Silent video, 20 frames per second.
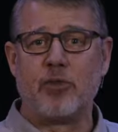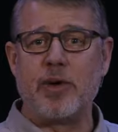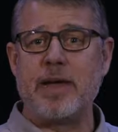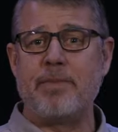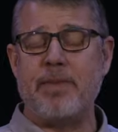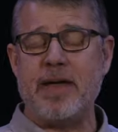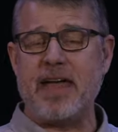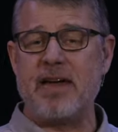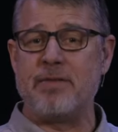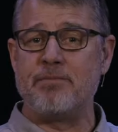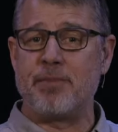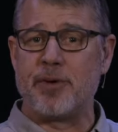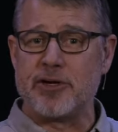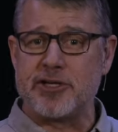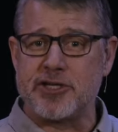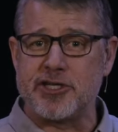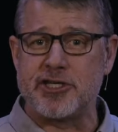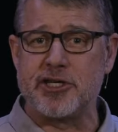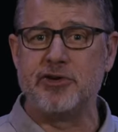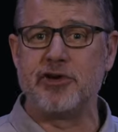We in
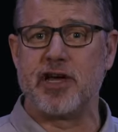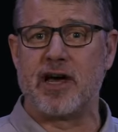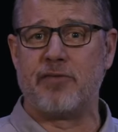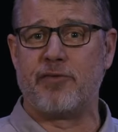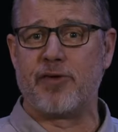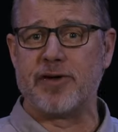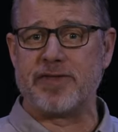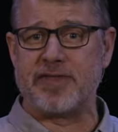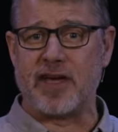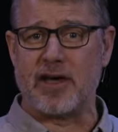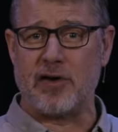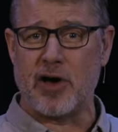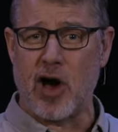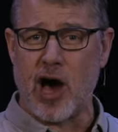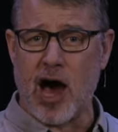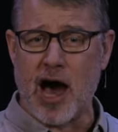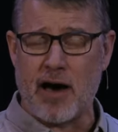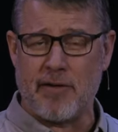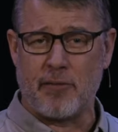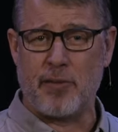pursuit of what the,
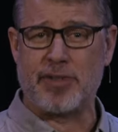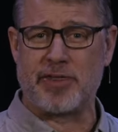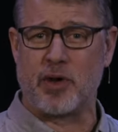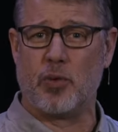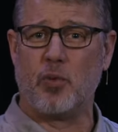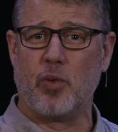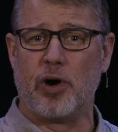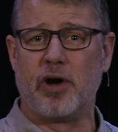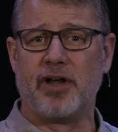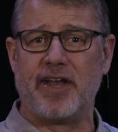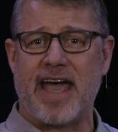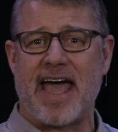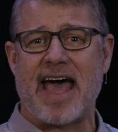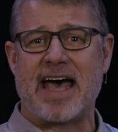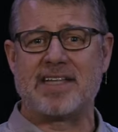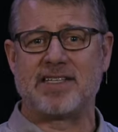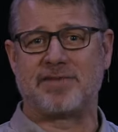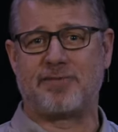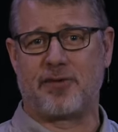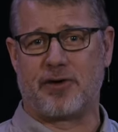uh, what the world
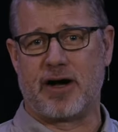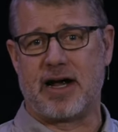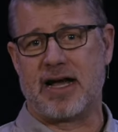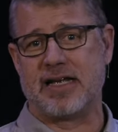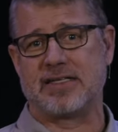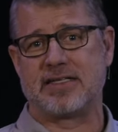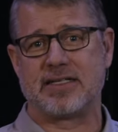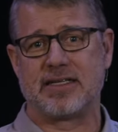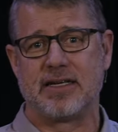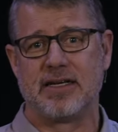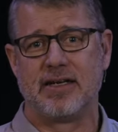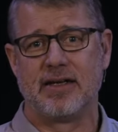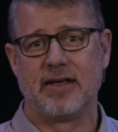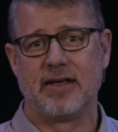has for us.